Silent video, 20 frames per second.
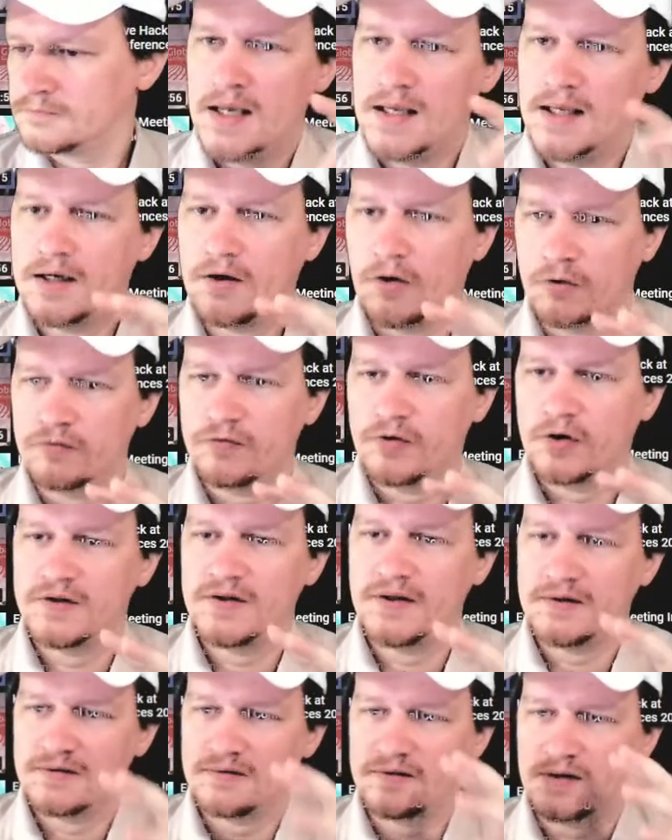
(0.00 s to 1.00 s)
He
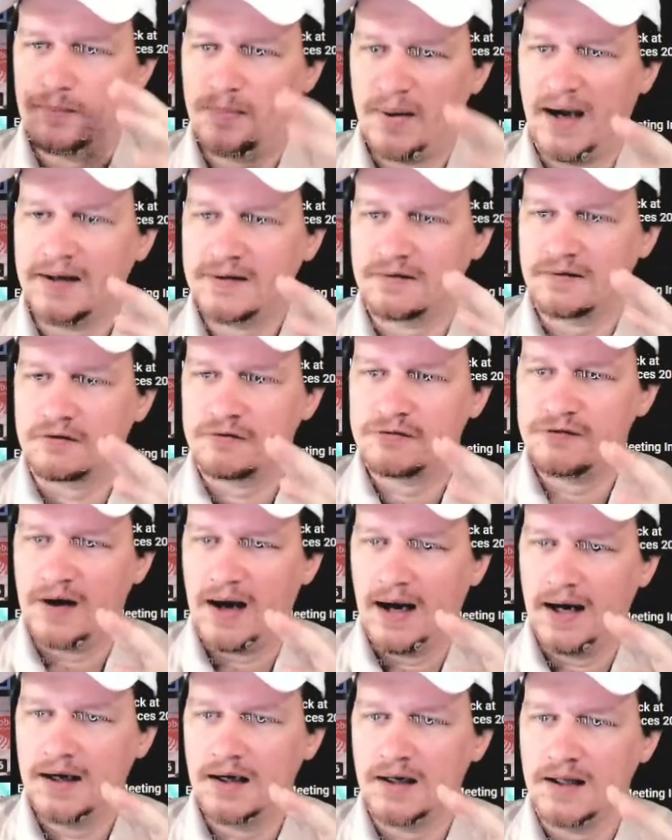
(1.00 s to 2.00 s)
converted the Python
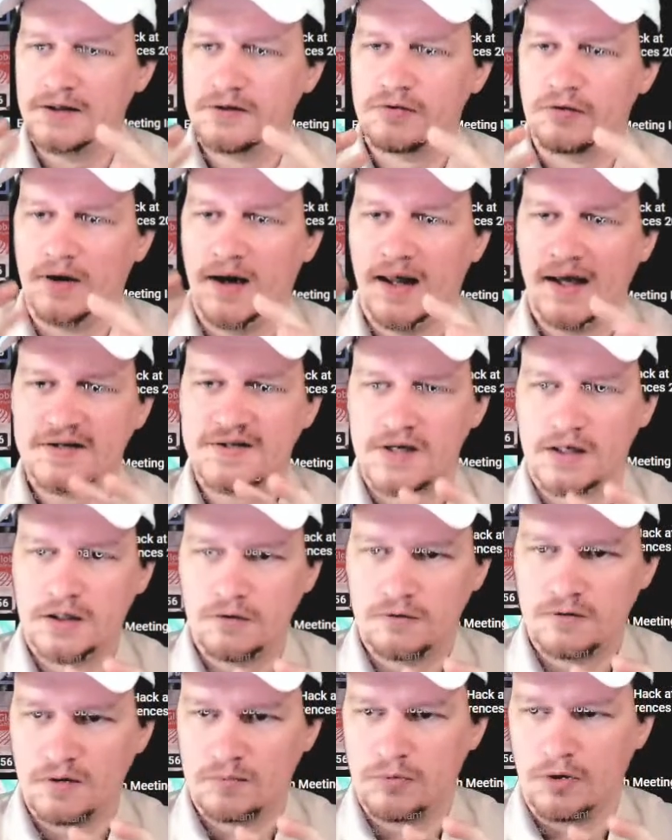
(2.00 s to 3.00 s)
file into an
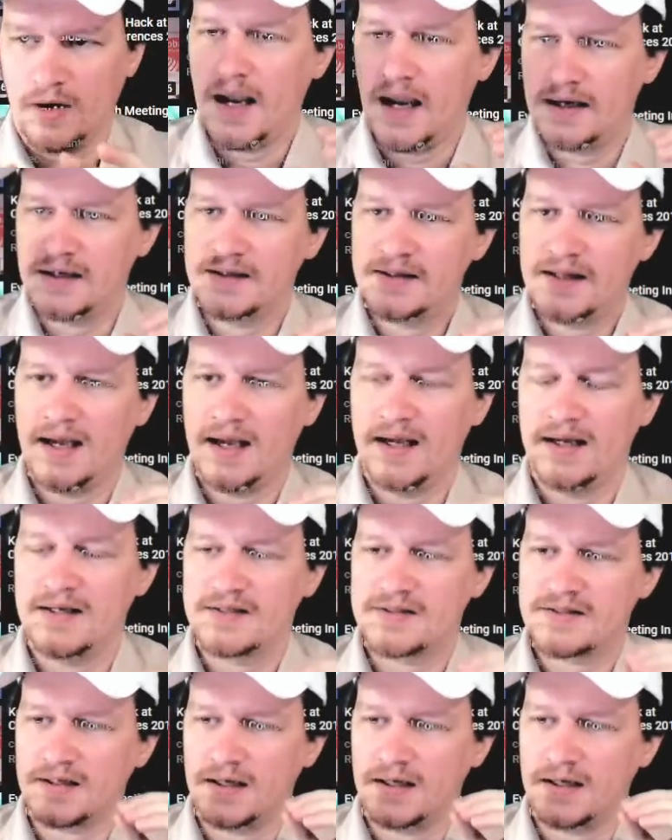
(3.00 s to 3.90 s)
executable, and it has